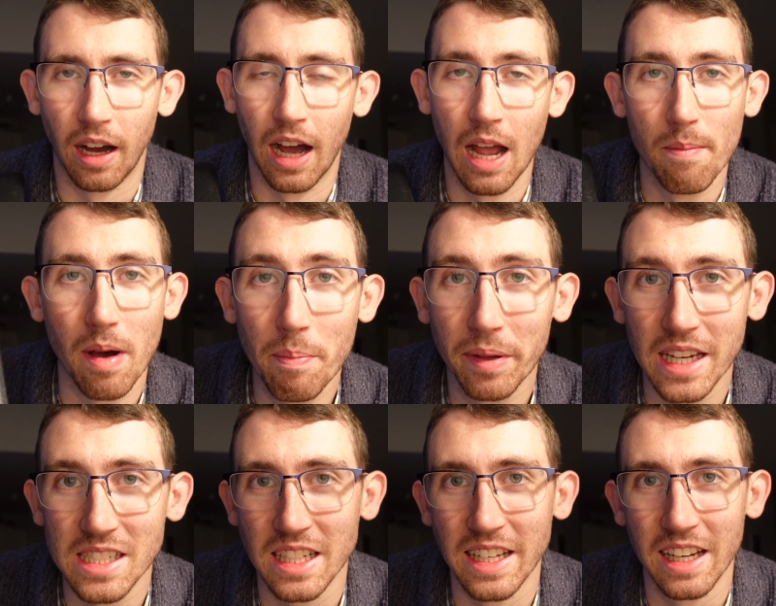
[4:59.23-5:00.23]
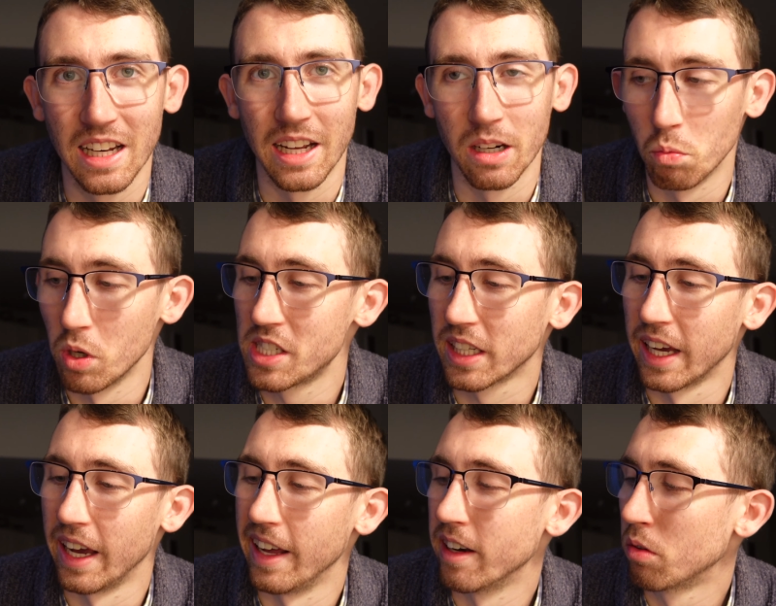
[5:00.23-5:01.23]
I'm up against the deadline once
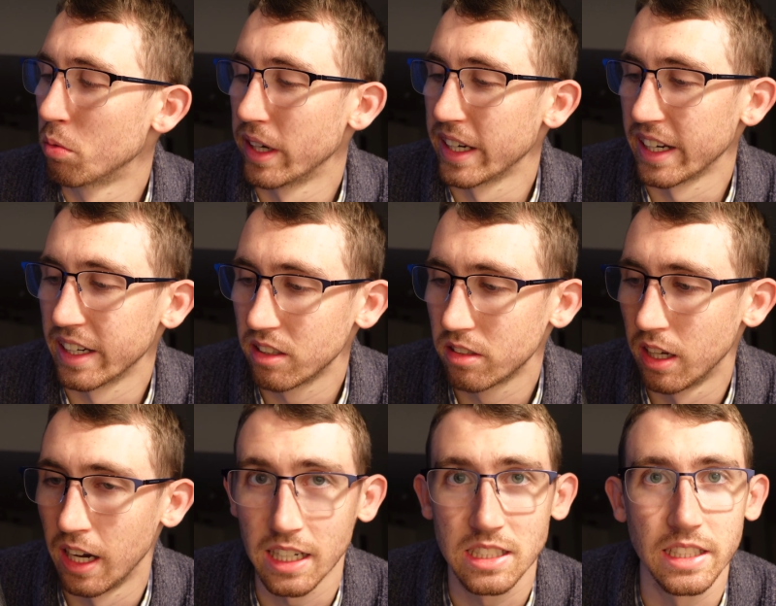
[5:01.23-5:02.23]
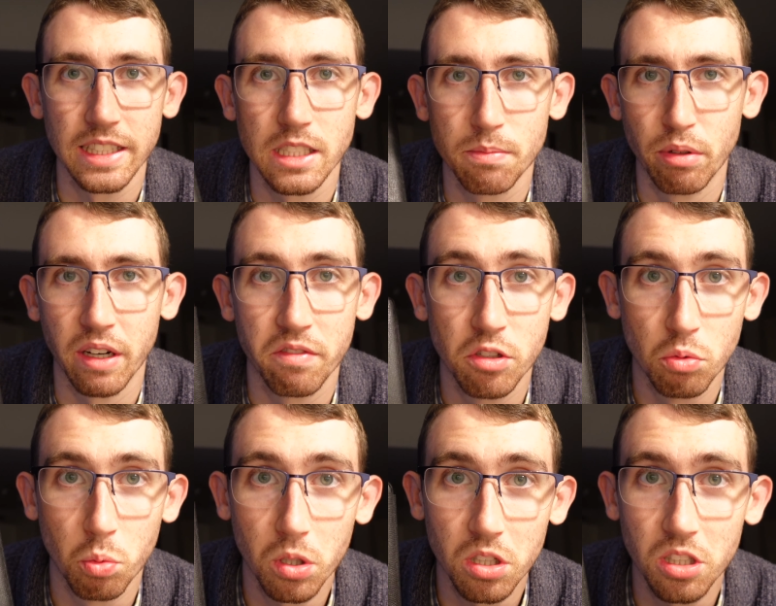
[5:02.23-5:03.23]
again reading Huxley's Brave New
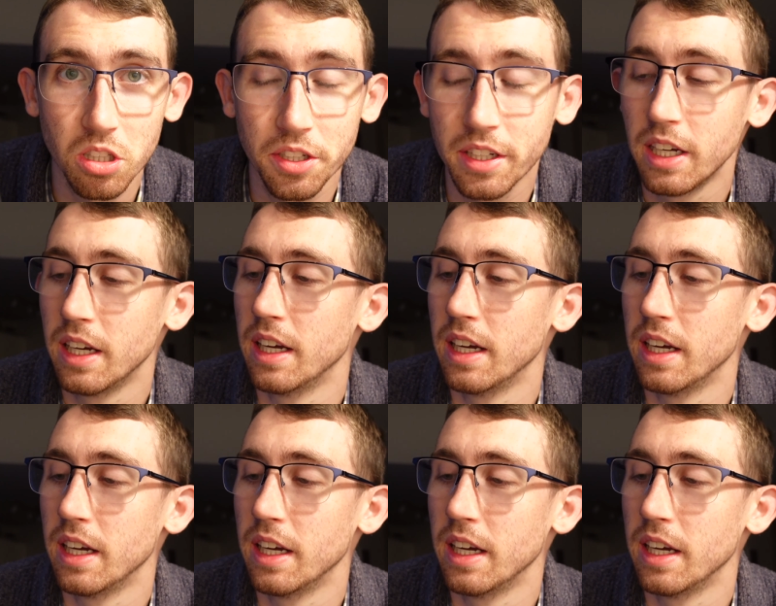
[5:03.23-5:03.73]
World.